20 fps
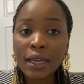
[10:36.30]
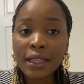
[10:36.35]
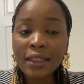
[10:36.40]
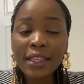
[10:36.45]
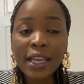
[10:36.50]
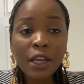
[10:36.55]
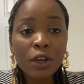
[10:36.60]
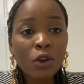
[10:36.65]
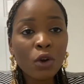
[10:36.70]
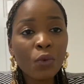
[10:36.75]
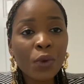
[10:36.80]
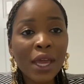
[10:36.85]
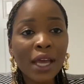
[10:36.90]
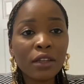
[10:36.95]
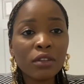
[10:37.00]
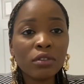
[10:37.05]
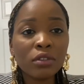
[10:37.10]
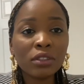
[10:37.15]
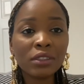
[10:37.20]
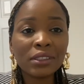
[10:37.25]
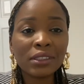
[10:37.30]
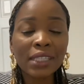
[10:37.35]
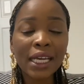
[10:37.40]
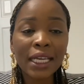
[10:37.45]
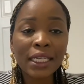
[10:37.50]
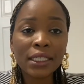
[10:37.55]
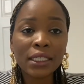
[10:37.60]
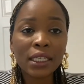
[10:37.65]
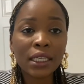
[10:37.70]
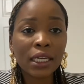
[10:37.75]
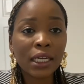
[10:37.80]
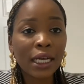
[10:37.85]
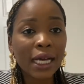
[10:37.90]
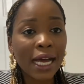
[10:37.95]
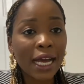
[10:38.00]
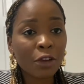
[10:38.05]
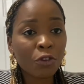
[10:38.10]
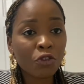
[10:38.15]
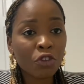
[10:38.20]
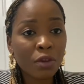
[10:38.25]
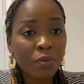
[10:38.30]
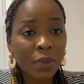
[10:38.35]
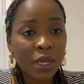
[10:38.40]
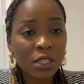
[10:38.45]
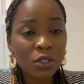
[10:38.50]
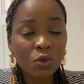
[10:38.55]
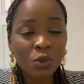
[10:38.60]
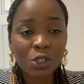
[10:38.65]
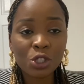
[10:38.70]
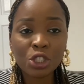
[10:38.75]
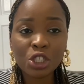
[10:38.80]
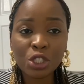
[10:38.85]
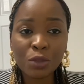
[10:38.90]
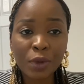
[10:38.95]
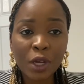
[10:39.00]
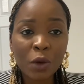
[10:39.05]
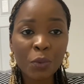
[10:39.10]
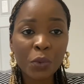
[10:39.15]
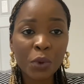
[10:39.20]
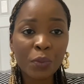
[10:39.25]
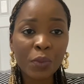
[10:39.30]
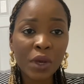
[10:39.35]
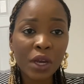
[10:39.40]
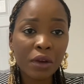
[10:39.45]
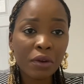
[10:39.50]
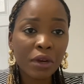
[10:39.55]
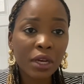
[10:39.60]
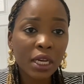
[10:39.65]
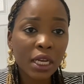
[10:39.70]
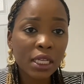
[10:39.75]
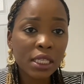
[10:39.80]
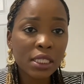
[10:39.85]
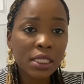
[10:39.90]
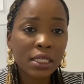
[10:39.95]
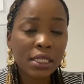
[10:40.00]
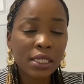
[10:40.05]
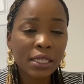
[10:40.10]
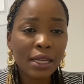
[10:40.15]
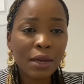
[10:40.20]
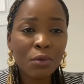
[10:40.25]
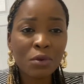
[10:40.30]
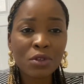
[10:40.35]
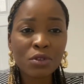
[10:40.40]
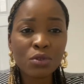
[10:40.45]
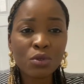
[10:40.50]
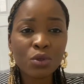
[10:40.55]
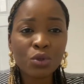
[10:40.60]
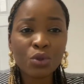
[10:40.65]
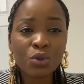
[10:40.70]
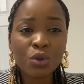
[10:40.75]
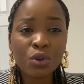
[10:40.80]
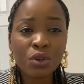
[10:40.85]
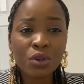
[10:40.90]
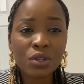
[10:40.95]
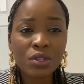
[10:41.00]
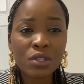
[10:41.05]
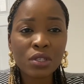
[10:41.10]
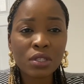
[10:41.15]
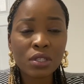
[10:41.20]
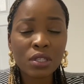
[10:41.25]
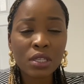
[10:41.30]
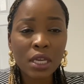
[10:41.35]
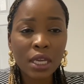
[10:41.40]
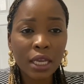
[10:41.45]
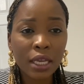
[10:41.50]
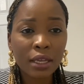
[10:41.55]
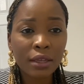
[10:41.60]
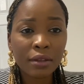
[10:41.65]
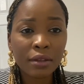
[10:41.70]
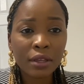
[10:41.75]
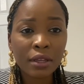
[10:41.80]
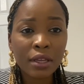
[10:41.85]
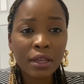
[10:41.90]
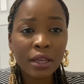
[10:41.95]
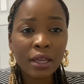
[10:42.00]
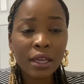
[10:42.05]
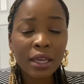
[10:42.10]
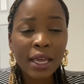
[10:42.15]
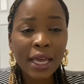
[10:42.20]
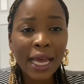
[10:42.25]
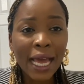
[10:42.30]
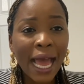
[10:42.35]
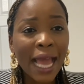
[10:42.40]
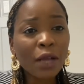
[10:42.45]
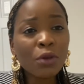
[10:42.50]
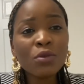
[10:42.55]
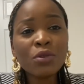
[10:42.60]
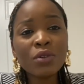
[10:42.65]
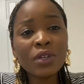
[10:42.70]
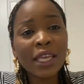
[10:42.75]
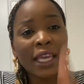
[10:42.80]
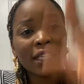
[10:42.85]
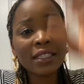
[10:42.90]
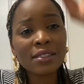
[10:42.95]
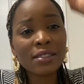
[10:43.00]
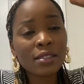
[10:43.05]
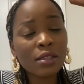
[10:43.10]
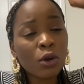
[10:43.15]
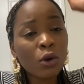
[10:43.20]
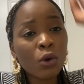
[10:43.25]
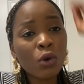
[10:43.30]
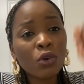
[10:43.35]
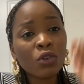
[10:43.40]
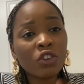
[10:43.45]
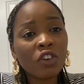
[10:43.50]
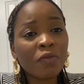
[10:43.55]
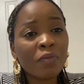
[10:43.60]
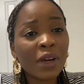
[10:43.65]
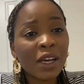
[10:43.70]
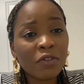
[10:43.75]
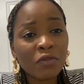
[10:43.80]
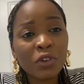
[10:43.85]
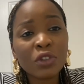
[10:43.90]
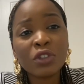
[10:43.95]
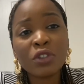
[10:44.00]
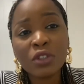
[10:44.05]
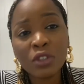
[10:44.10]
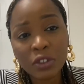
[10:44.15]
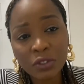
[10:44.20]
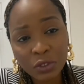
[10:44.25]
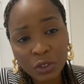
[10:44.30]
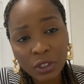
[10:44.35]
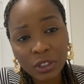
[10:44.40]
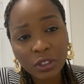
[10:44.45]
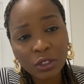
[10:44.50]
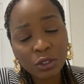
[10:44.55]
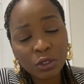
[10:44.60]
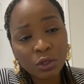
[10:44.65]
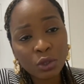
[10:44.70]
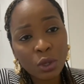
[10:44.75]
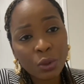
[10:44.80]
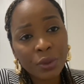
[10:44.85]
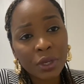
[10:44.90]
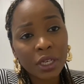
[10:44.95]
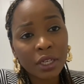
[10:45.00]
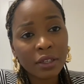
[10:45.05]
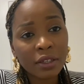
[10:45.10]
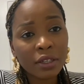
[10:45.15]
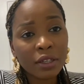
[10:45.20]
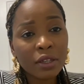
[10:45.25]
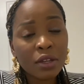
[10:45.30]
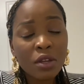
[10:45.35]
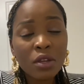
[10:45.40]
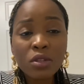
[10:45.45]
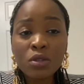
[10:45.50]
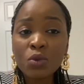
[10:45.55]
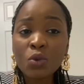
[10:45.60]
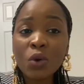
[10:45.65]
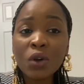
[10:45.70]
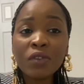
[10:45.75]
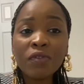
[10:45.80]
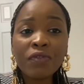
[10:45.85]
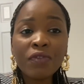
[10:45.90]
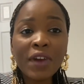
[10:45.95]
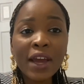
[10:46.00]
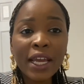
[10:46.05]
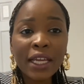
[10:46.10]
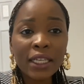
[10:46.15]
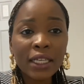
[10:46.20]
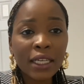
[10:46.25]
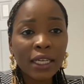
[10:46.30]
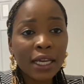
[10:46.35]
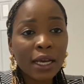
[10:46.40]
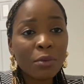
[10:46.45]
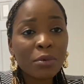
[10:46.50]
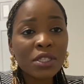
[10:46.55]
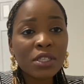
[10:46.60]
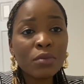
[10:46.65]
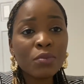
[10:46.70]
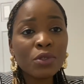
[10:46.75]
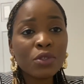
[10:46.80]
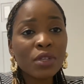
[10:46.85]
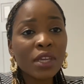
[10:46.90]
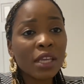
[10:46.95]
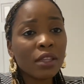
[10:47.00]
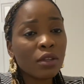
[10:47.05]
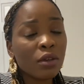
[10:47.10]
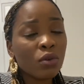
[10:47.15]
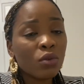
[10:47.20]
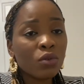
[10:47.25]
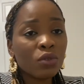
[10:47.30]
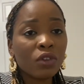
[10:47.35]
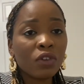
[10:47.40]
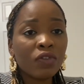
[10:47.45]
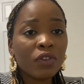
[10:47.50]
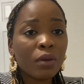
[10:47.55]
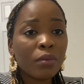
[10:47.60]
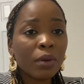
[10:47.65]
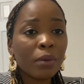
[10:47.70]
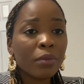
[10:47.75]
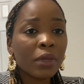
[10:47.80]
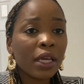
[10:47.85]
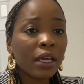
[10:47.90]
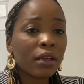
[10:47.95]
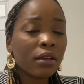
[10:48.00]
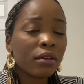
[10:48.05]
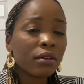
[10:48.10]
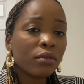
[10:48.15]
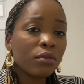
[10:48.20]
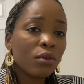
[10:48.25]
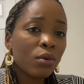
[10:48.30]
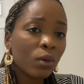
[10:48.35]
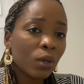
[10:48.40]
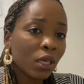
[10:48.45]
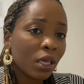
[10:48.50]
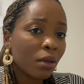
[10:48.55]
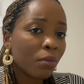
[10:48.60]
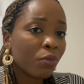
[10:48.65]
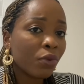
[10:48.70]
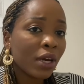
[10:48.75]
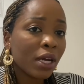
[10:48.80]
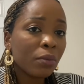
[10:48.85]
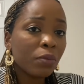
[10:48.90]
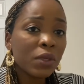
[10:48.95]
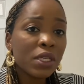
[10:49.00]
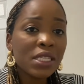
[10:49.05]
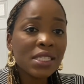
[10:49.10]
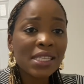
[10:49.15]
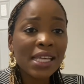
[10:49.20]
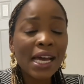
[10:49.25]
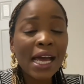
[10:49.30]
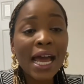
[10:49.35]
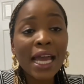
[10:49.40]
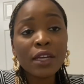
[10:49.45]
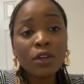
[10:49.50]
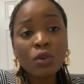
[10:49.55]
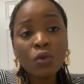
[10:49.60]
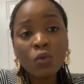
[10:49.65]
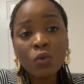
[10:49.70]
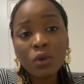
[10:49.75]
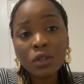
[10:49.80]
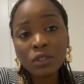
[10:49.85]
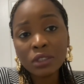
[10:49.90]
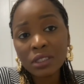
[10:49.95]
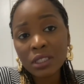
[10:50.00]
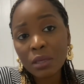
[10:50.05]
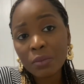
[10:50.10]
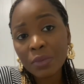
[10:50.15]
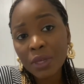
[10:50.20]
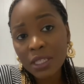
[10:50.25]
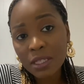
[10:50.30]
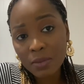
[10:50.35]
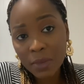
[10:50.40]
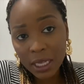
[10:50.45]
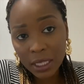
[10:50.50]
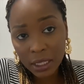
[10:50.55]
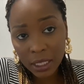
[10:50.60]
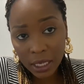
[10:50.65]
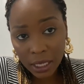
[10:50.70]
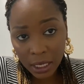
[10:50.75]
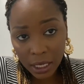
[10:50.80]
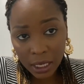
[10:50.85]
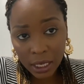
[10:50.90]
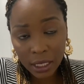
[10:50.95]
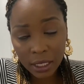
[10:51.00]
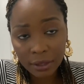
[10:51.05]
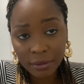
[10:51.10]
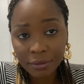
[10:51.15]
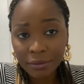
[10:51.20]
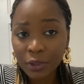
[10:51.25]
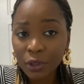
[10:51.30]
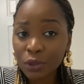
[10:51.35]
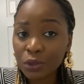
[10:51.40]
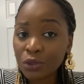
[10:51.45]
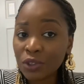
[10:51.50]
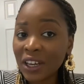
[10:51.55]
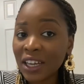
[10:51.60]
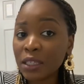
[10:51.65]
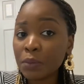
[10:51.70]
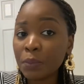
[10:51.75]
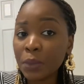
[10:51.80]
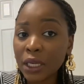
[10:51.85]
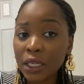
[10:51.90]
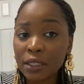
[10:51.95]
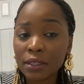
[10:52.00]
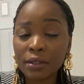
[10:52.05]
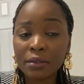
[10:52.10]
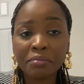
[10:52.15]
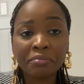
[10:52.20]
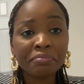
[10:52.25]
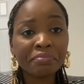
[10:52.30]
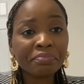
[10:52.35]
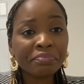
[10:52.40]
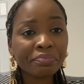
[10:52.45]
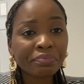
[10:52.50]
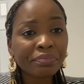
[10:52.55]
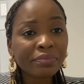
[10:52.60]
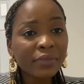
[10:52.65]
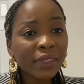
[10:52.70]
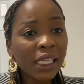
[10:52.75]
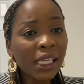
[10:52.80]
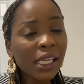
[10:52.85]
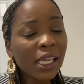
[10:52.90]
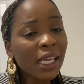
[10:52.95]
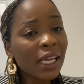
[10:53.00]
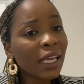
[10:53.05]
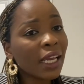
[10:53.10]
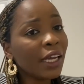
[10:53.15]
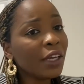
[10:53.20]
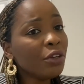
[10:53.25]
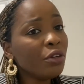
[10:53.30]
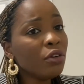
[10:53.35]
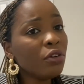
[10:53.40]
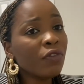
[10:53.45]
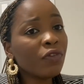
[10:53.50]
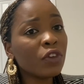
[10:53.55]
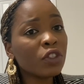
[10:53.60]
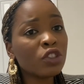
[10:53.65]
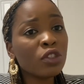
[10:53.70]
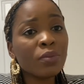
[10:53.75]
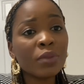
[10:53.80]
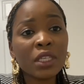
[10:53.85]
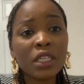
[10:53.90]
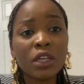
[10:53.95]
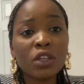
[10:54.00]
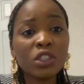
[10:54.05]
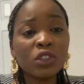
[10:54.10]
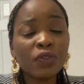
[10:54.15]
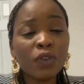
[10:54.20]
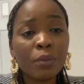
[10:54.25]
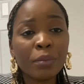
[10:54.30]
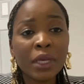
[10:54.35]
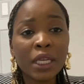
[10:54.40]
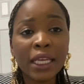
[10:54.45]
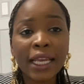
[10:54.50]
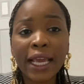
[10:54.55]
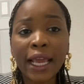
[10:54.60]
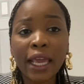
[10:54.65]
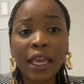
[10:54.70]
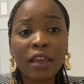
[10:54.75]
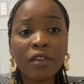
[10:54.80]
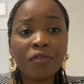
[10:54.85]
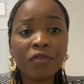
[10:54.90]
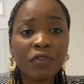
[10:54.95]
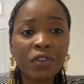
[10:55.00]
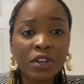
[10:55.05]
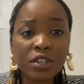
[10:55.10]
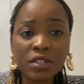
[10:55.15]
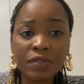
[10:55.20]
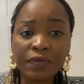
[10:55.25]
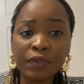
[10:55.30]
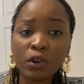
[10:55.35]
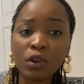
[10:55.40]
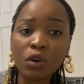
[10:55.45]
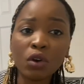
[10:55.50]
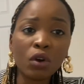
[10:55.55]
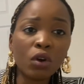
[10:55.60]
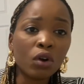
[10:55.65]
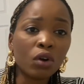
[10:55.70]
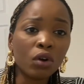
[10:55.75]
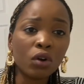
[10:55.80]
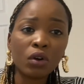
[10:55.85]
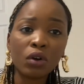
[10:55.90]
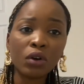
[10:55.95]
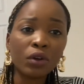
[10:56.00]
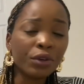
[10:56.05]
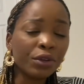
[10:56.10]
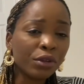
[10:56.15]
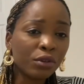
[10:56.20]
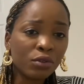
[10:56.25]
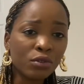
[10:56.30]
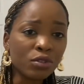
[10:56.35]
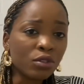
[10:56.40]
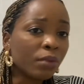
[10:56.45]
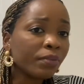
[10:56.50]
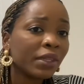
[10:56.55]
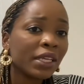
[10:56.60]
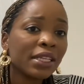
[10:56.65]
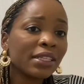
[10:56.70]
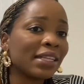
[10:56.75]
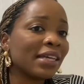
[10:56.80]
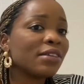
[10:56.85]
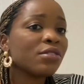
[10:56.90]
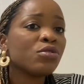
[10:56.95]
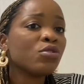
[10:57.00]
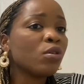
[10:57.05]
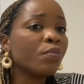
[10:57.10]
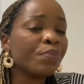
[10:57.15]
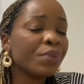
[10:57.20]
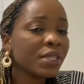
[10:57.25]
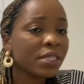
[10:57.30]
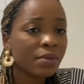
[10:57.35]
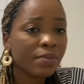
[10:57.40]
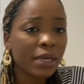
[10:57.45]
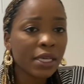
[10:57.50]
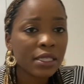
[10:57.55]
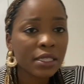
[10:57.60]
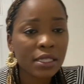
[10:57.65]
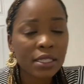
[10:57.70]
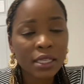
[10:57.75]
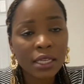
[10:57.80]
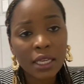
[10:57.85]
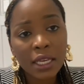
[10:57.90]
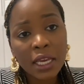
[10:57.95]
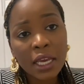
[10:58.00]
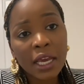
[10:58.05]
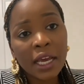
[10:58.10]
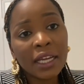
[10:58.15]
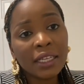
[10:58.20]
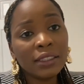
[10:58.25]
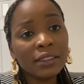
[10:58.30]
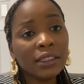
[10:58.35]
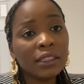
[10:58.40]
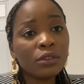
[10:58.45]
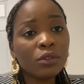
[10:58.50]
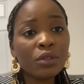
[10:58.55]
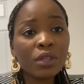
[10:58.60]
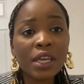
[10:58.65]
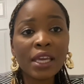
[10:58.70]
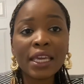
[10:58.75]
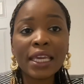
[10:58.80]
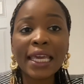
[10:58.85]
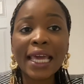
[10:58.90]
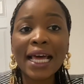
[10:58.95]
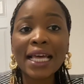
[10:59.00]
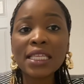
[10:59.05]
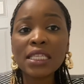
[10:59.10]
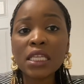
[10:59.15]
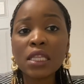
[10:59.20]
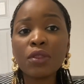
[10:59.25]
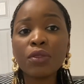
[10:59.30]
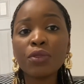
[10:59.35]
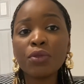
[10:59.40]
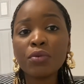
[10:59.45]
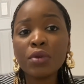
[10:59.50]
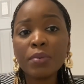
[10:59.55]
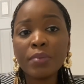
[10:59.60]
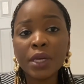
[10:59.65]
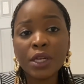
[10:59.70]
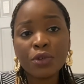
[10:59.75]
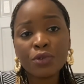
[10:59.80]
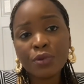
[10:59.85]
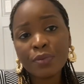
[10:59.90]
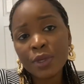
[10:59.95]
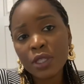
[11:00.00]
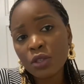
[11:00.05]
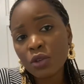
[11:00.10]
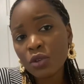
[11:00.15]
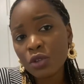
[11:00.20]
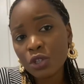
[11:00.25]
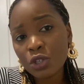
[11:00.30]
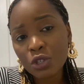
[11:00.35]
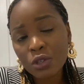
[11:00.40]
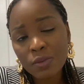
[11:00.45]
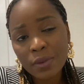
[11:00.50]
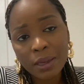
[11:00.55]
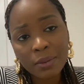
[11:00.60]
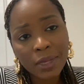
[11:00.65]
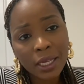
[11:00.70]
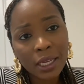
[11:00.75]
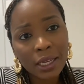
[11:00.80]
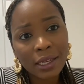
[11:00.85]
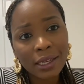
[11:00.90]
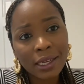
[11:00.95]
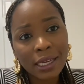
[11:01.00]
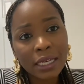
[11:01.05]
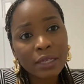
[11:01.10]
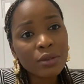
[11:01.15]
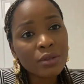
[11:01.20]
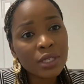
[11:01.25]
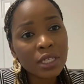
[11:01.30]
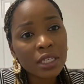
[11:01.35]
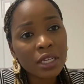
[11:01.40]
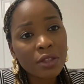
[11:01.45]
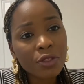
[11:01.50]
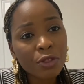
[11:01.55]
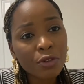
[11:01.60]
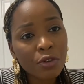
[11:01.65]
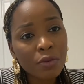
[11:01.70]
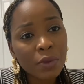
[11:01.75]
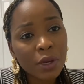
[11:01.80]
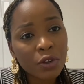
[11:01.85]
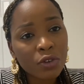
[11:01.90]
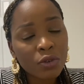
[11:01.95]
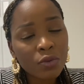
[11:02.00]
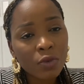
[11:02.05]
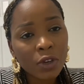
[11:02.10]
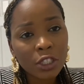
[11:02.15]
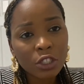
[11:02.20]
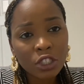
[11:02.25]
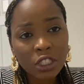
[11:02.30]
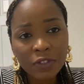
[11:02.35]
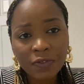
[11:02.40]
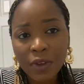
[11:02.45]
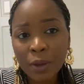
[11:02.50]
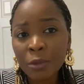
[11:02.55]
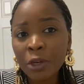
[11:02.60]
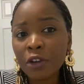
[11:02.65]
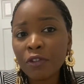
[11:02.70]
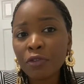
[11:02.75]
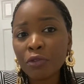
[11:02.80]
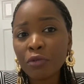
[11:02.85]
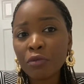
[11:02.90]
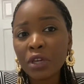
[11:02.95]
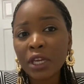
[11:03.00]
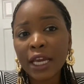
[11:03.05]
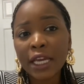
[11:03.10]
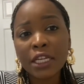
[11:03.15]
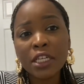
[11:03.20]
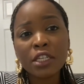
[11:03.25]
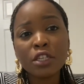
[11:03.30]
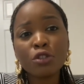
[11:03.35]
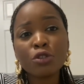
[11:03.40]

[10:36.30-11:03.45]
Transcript: thank god we had not signed the agreement it was just about preparing it that was thursday i couldn't get hold of brad for the whole of thursday sorry so on Friday, I was able to get a hold of him. I'm like, okay, Brad, please, I don't want the basement again, although I paid. Can you look for something else for me, like a first floor or, you know, something that's not basement? And he says, okay, he has a three bedroom he's going to show me. I'm like, I don't need a three bedroom. I just family of three. I need a